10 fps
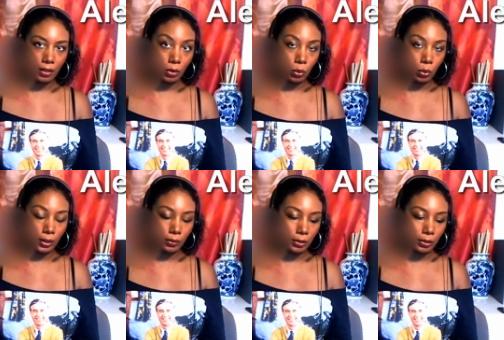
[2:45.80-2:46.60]

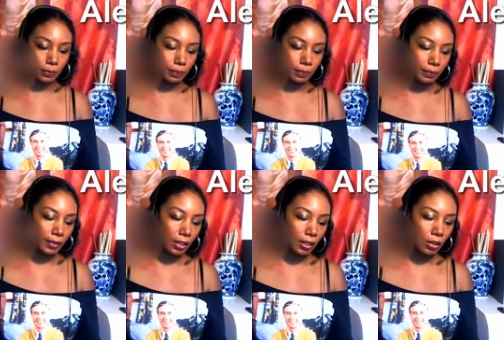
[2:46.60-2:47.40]
Quote,
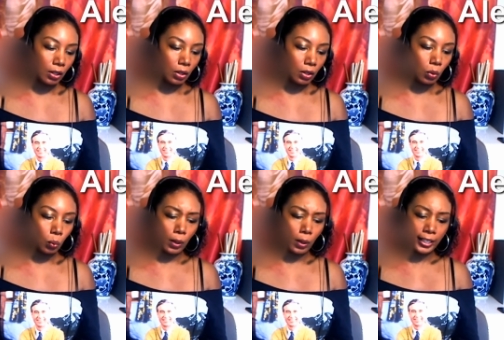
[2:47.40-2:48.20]

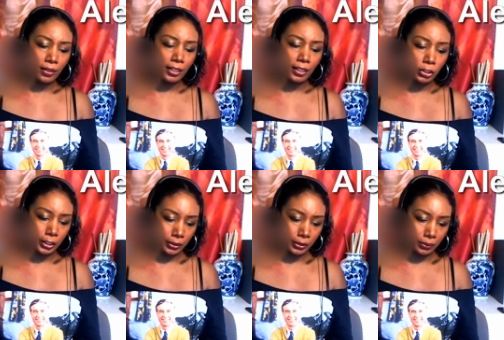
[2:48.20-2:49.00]
"While the
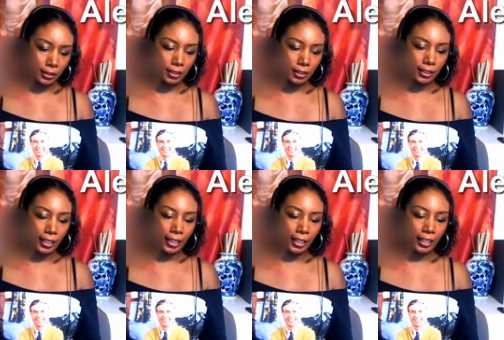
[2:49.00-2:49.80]
Jews
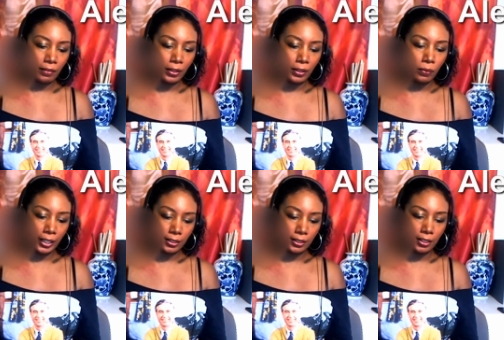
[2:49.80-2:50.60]
say that every
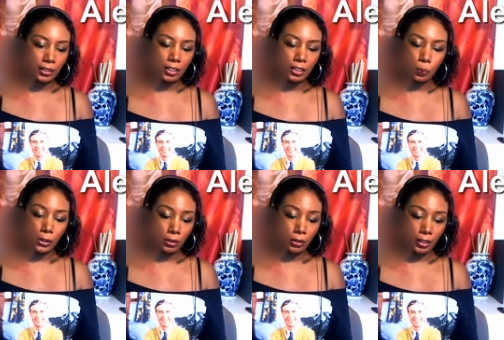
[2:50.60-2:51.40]
racist is
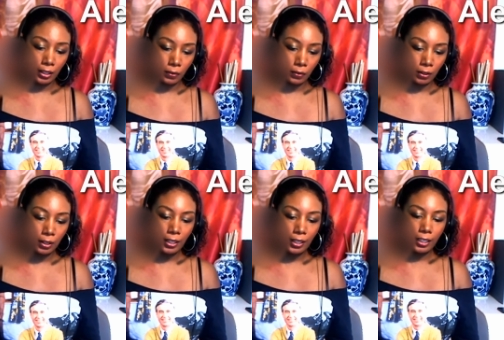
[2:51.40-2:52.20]
pure evil
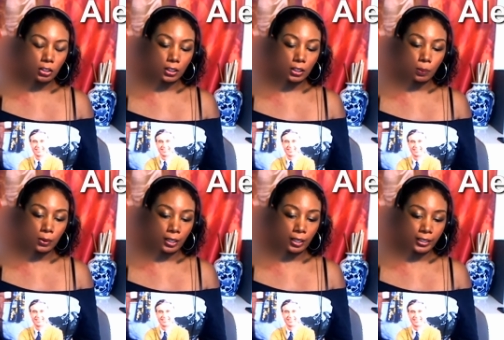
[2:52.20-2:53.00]
and just
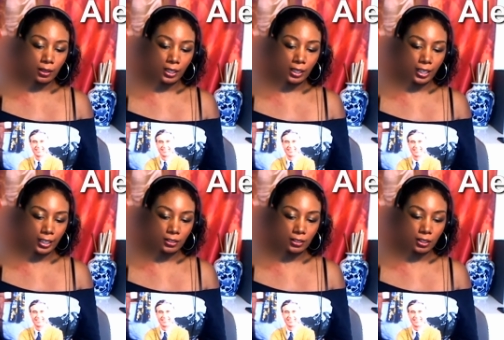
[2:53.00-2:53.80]
blindly
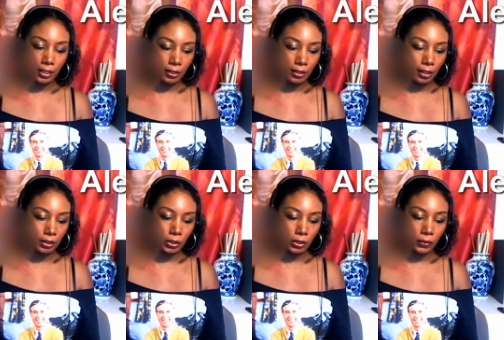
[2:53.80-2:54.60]
hates skin
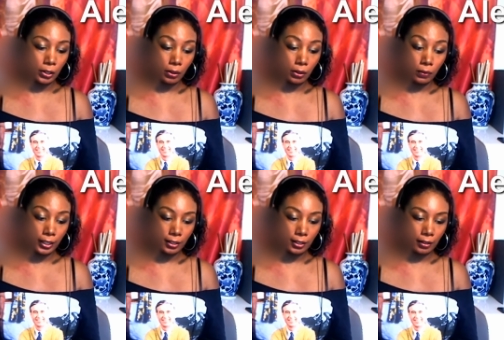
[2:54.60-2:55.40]
colors for no
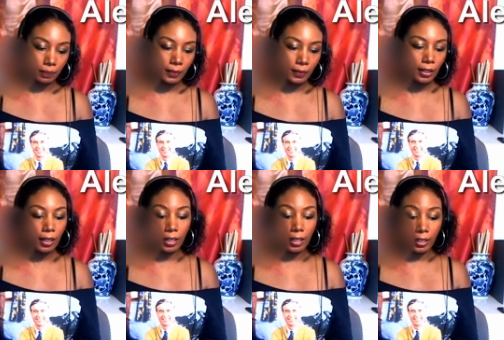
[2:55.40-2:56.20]
reason,
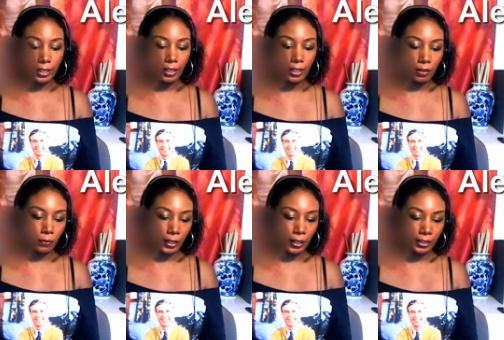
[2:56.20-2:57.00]
I, in
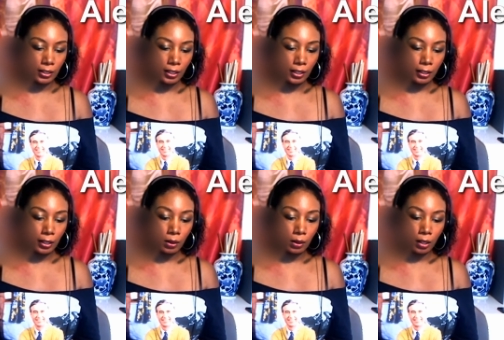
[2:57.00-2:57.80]
fact, get
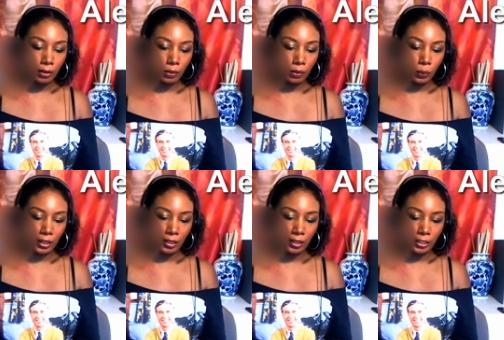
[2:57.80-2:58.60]
along with
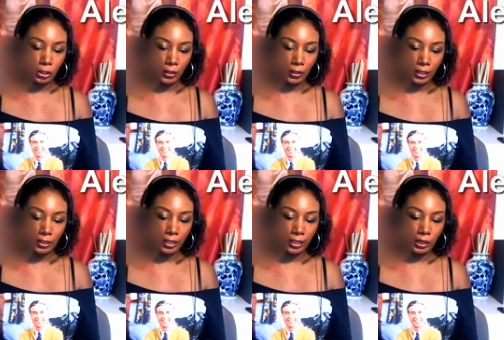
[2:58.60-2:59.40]
the Nigerians
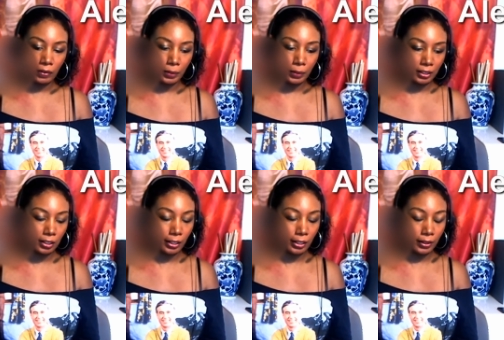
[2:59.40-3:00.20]
I live
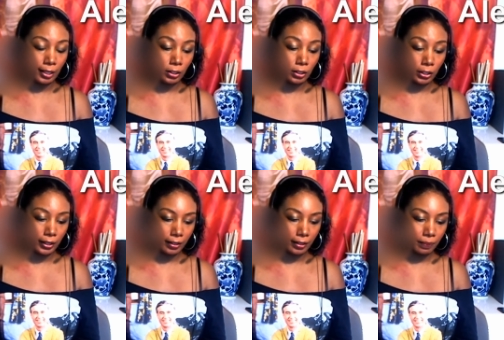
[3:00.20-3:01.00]
amongst here in Nigeria.